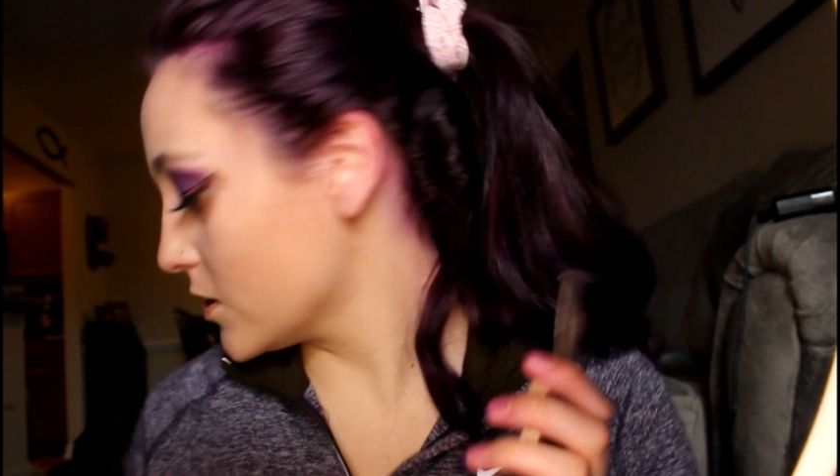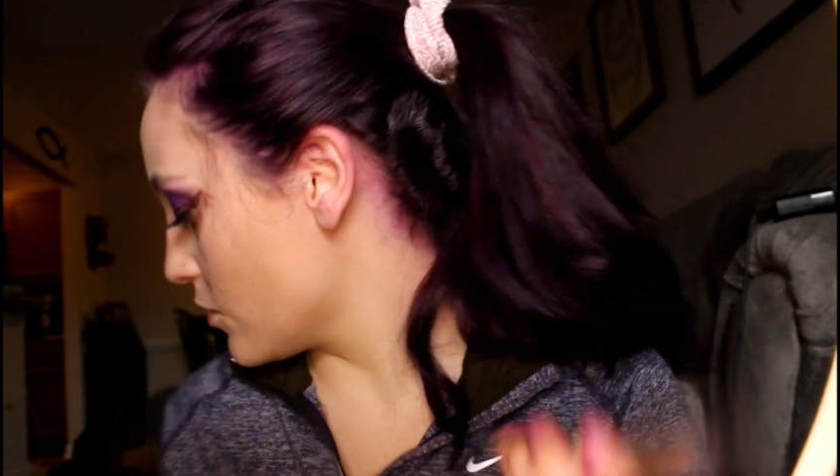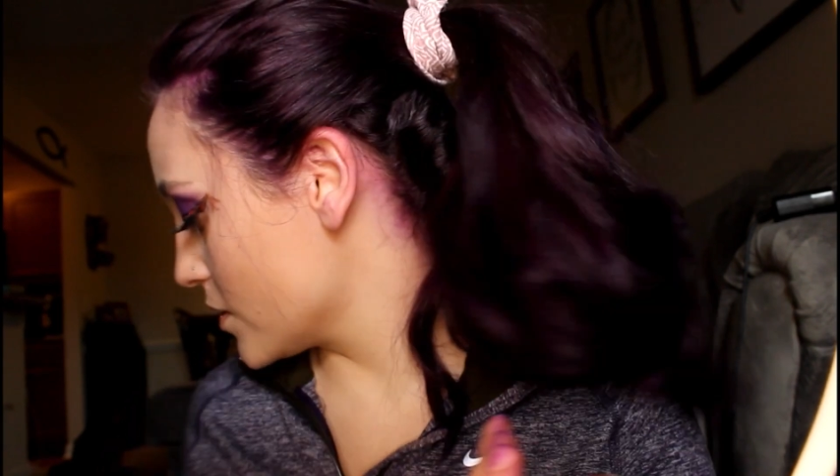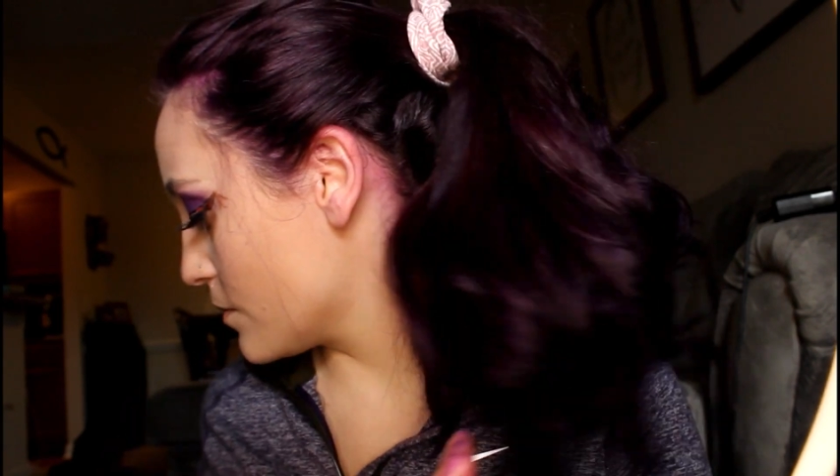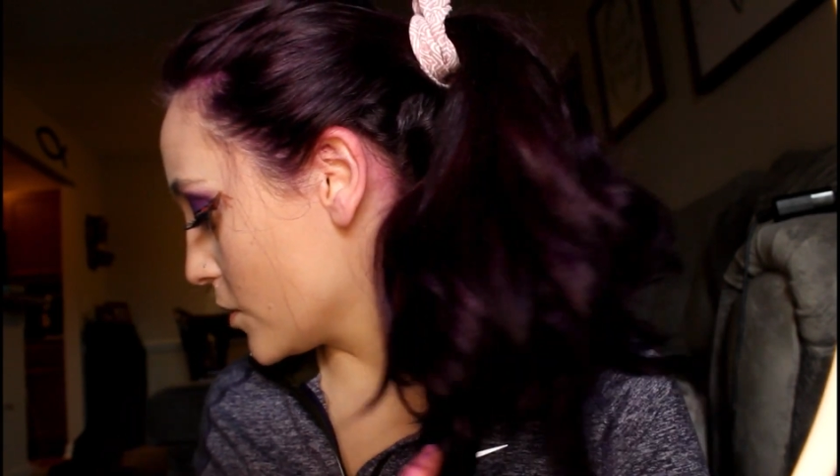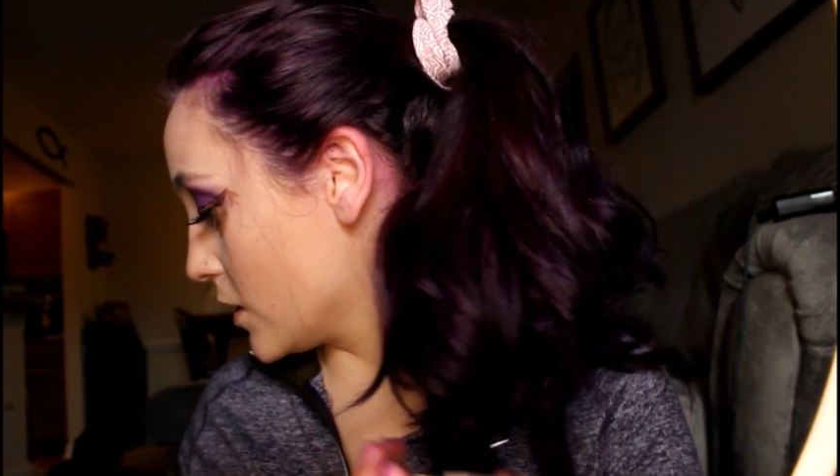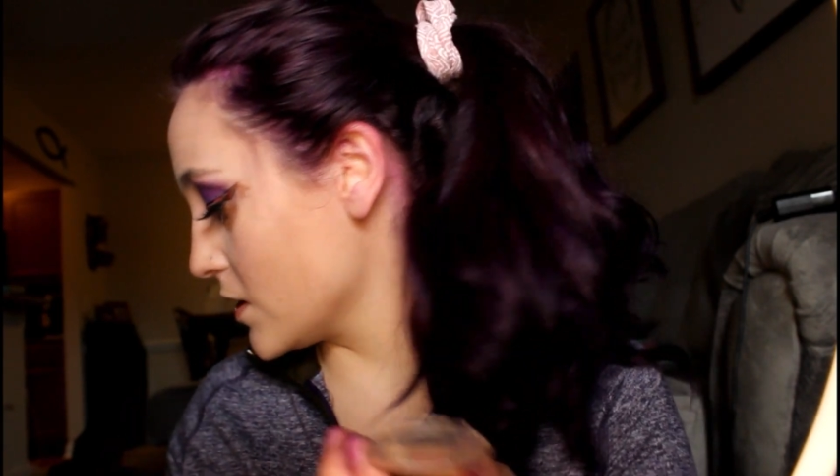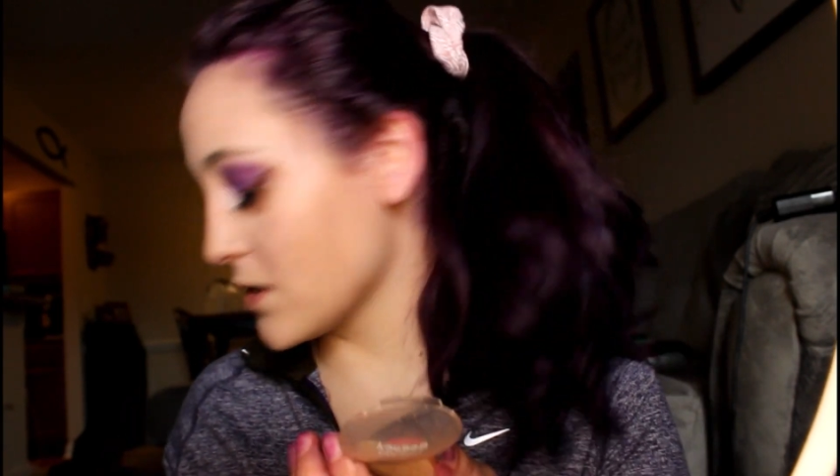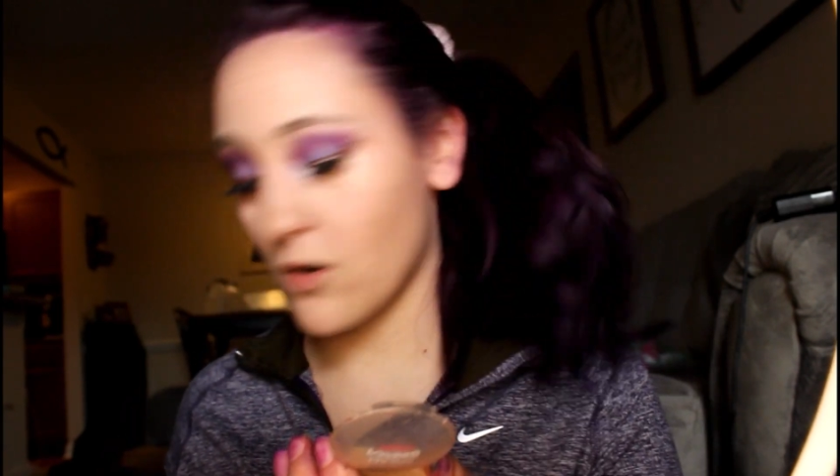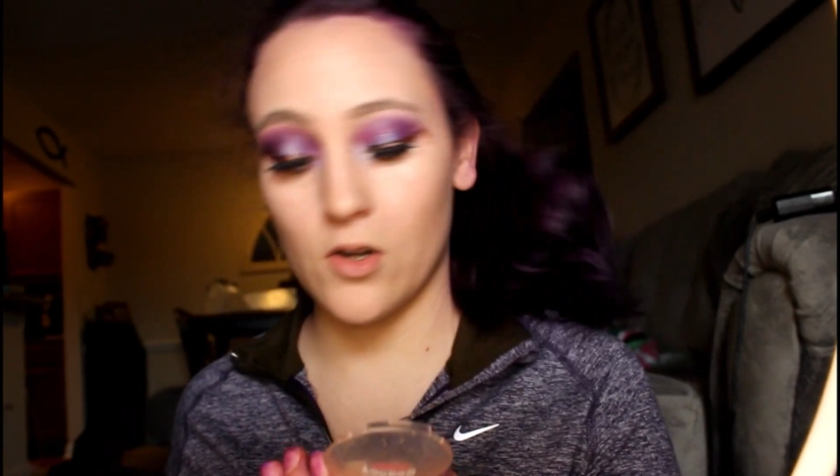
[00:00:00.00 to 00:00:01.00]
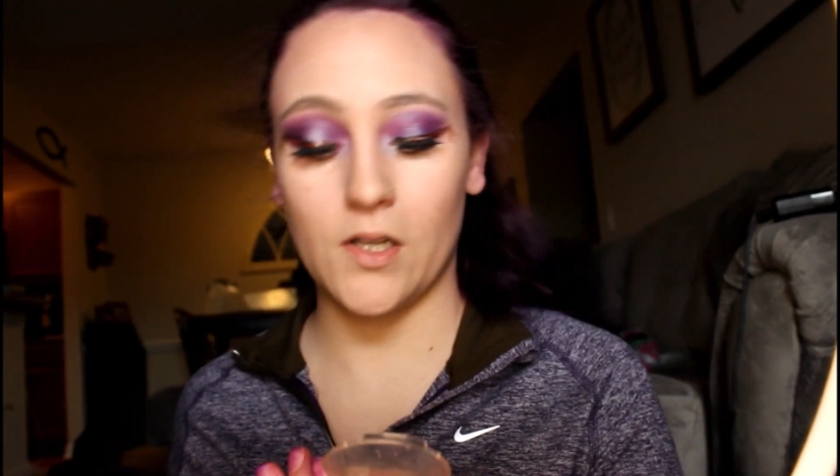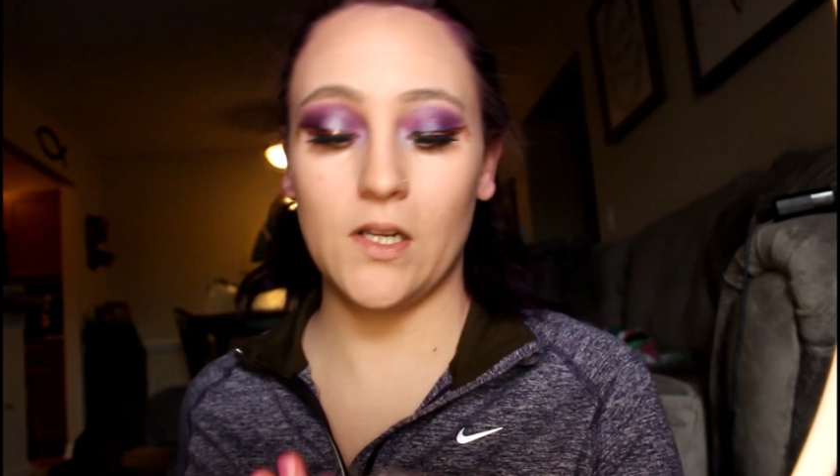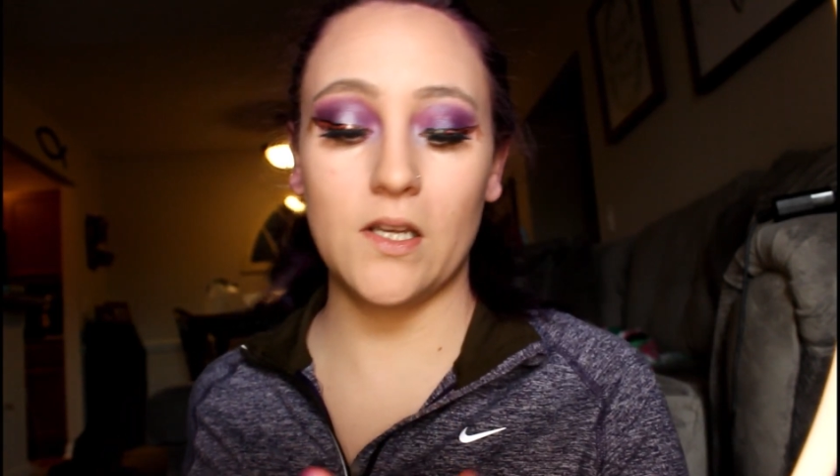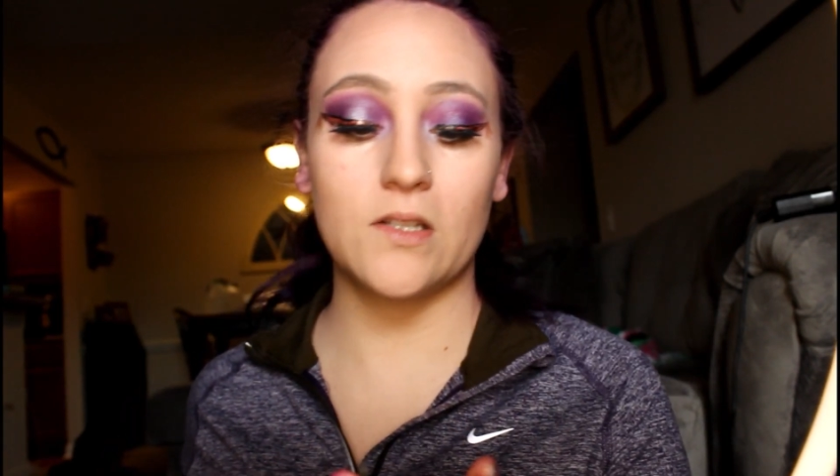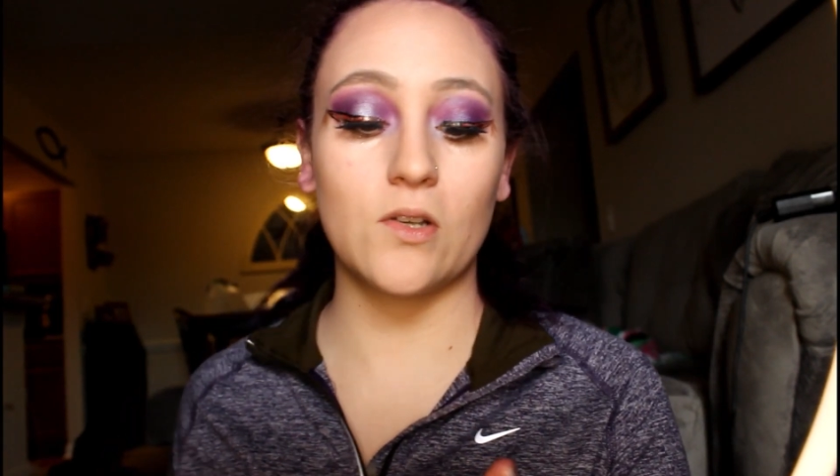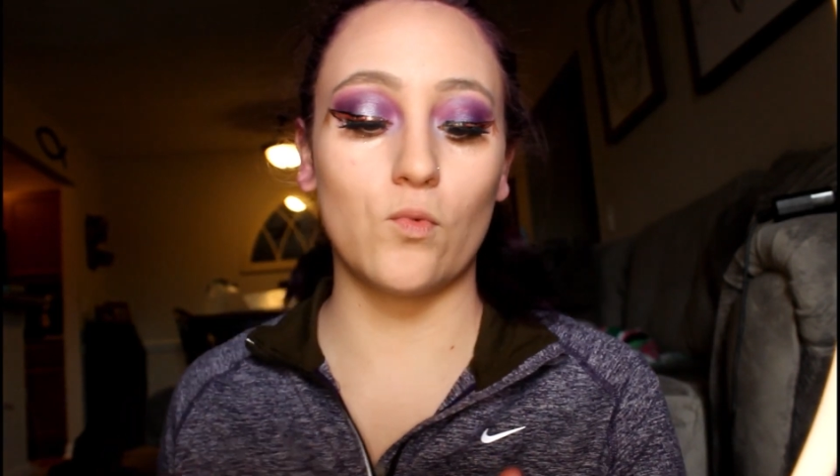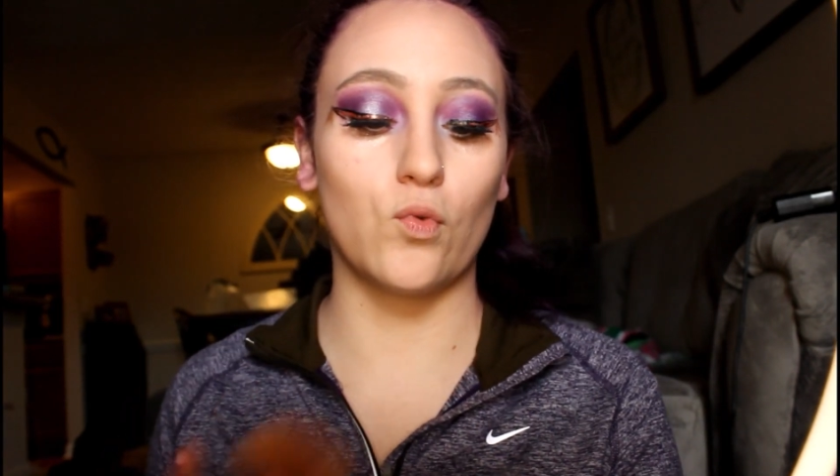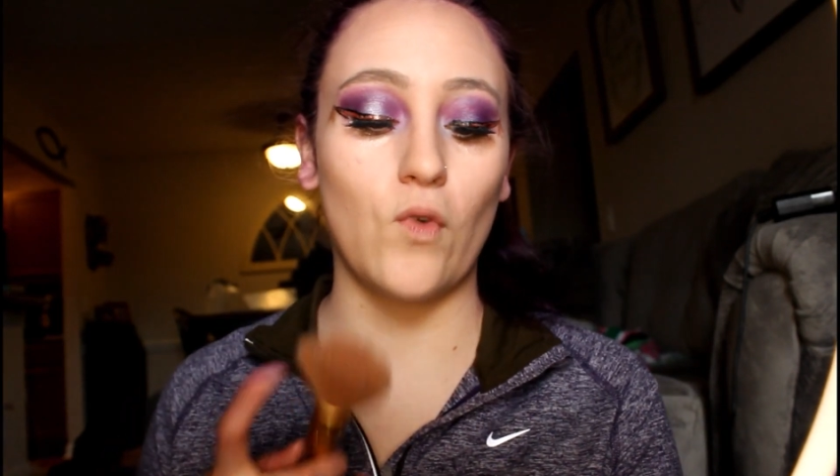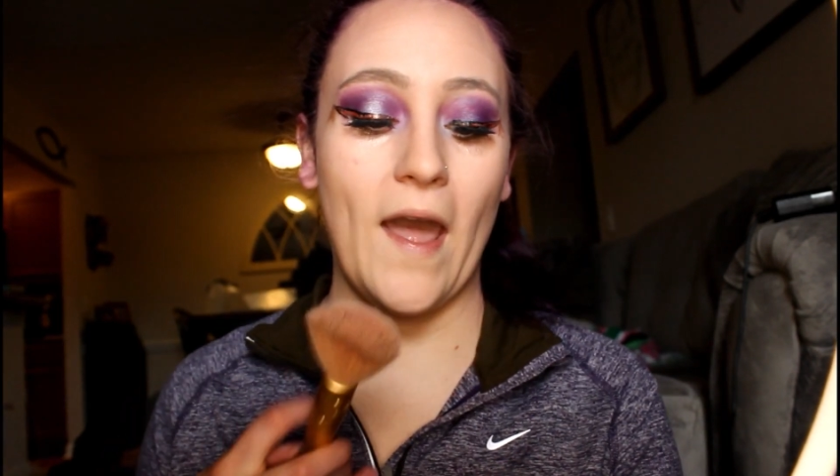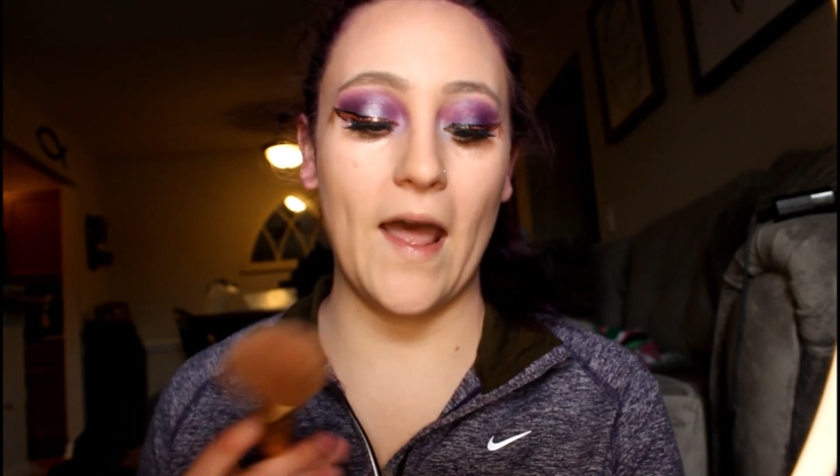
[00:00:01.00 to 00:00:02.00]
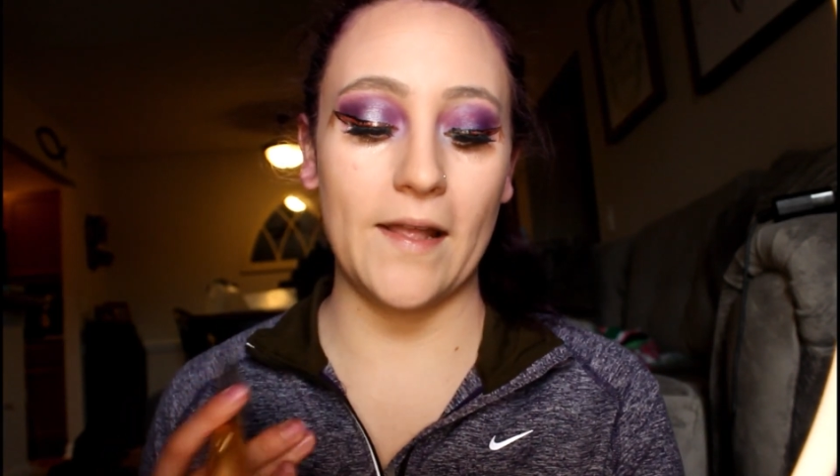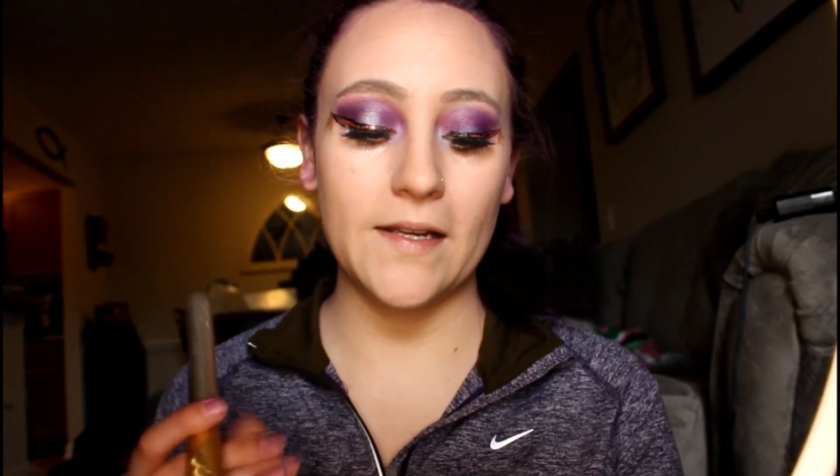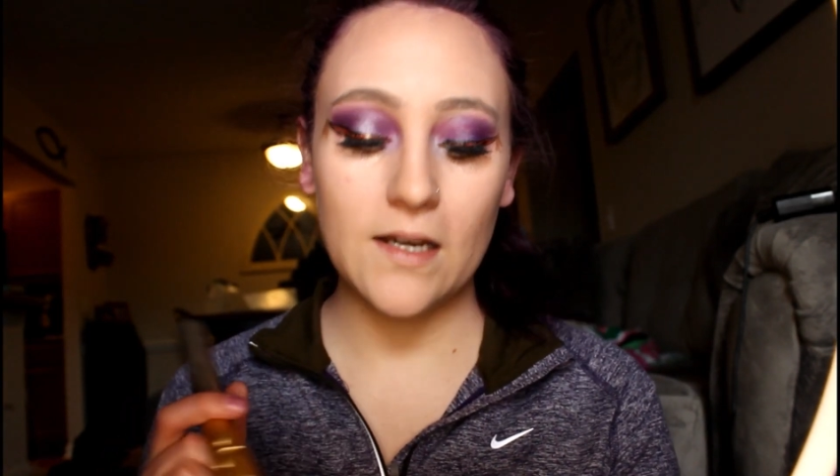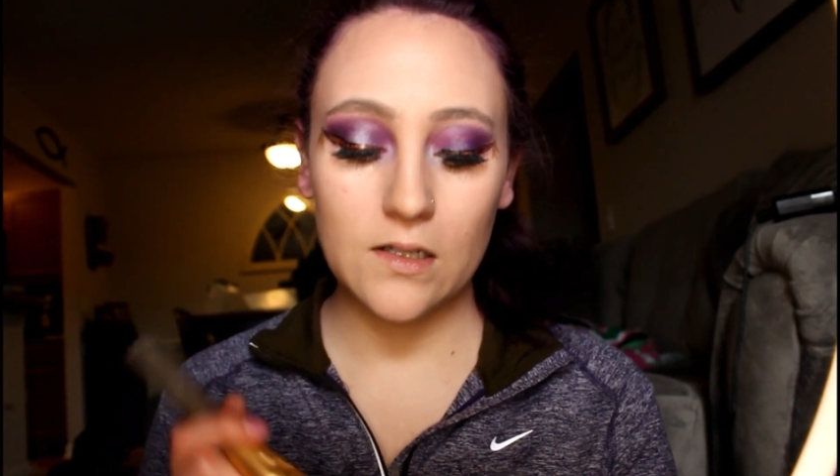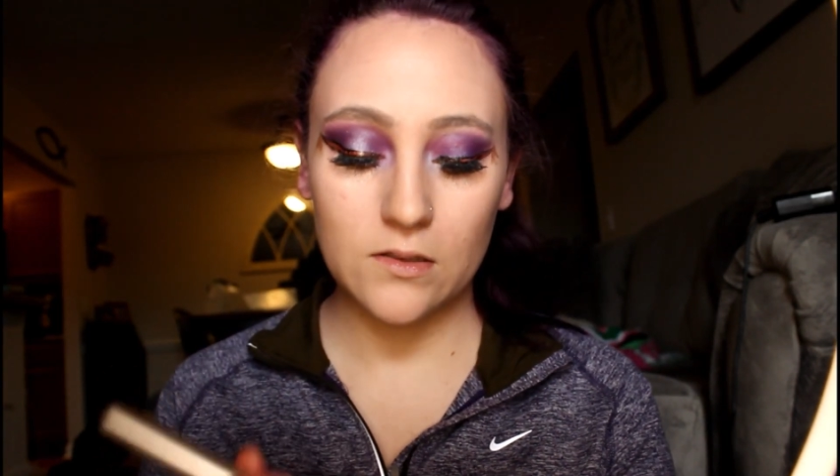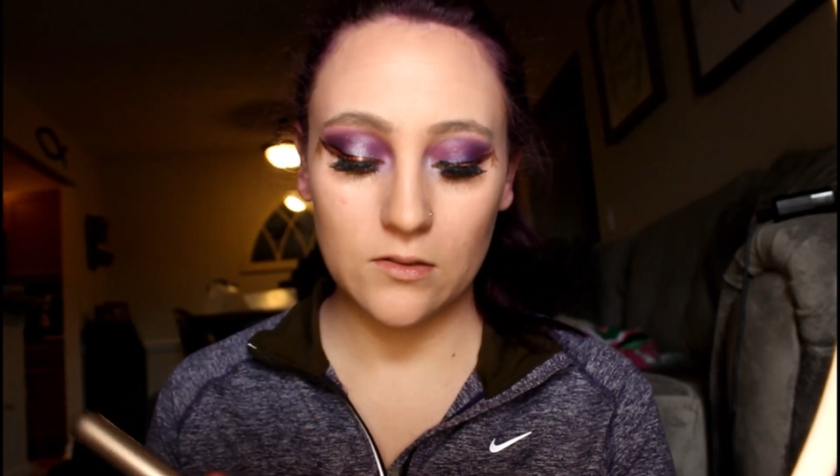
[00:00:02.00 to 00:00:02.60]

going to put this on. It's red.